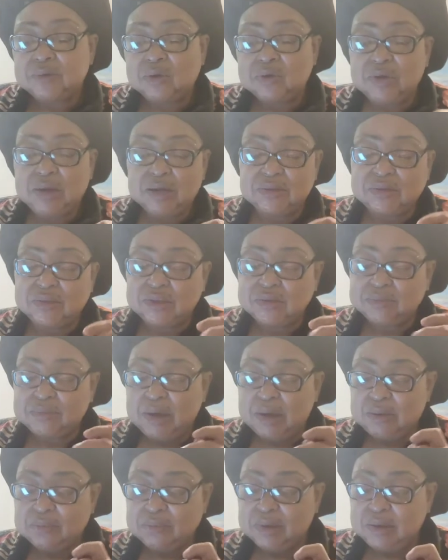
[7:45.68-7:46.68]
So that just
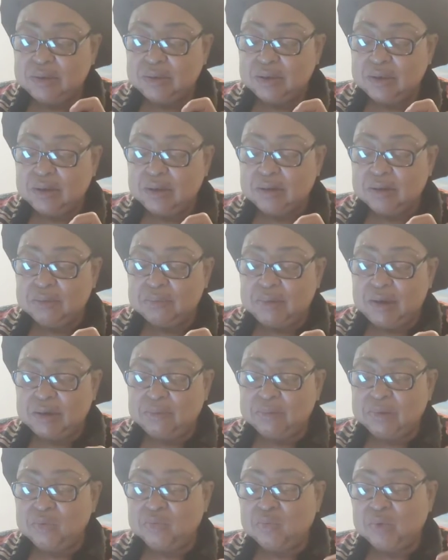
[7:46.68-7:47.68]
make me think and
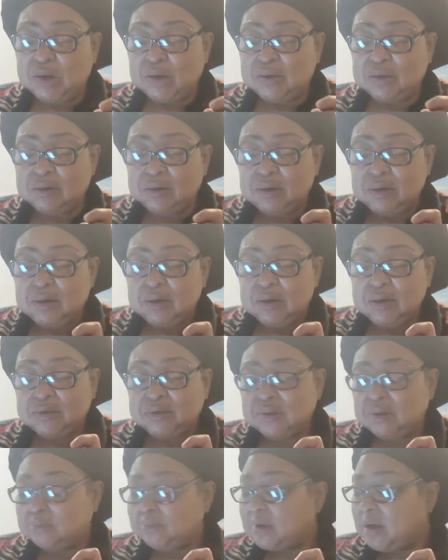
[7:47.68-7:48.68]
make me wonder
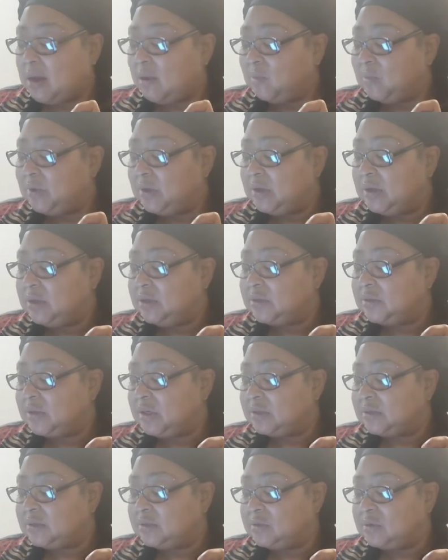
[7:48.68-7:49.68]
that sometimes we need
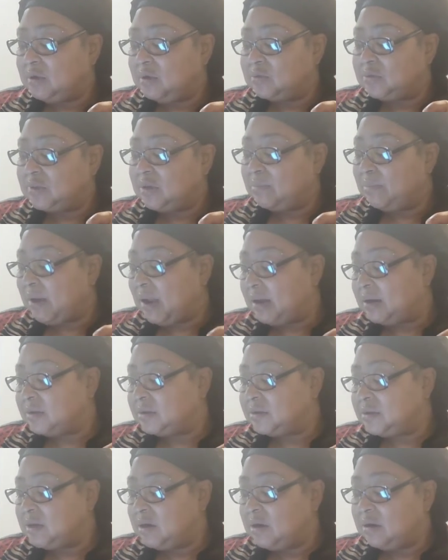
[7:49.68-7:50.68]
to just, you know, sit back
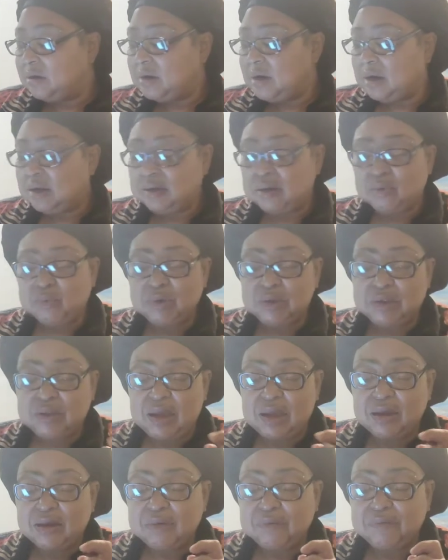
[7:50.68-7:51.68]
and tell God that we
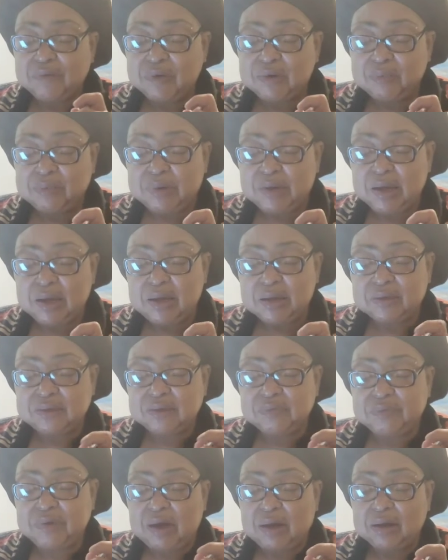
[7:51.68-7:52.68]
thank him for the
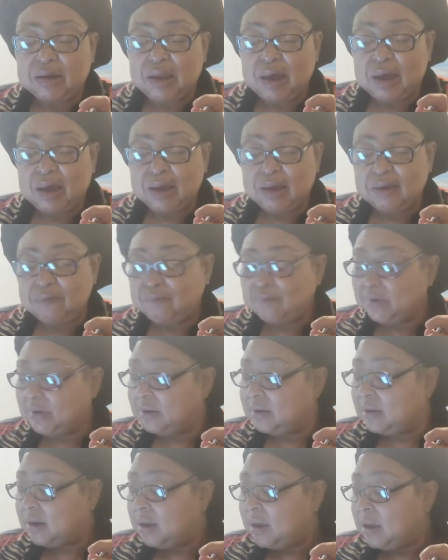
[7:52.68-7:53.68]
plans of our life
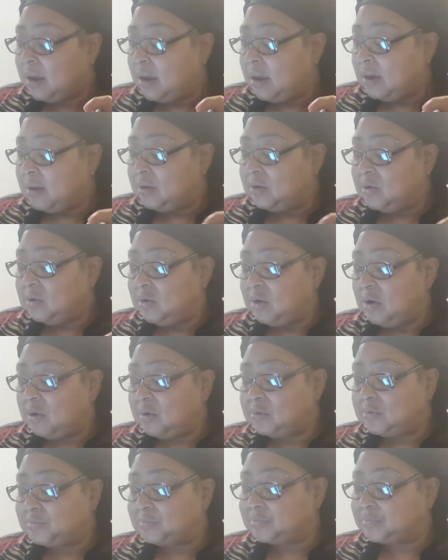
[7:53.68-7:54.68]
and, you
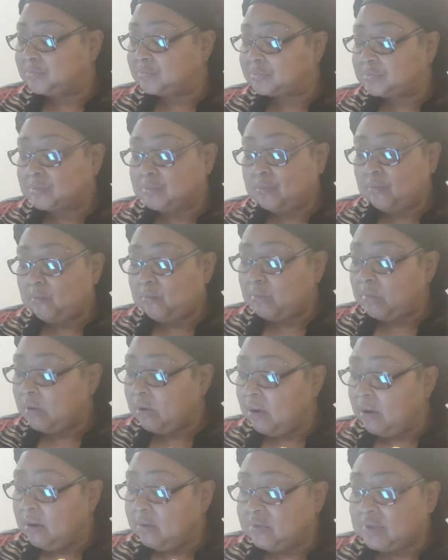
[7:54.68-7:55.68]
know,
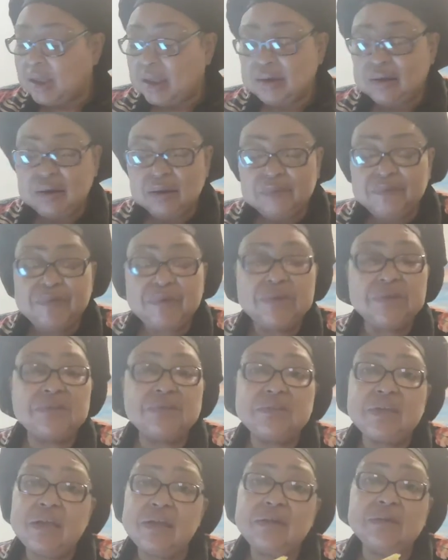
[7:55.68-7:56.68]
Thank him for the
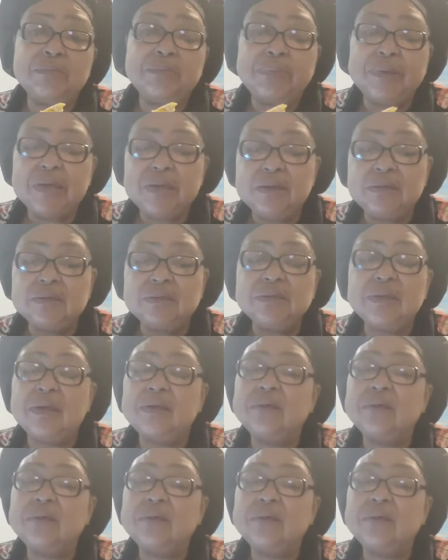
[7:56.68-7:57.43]
sake of peace.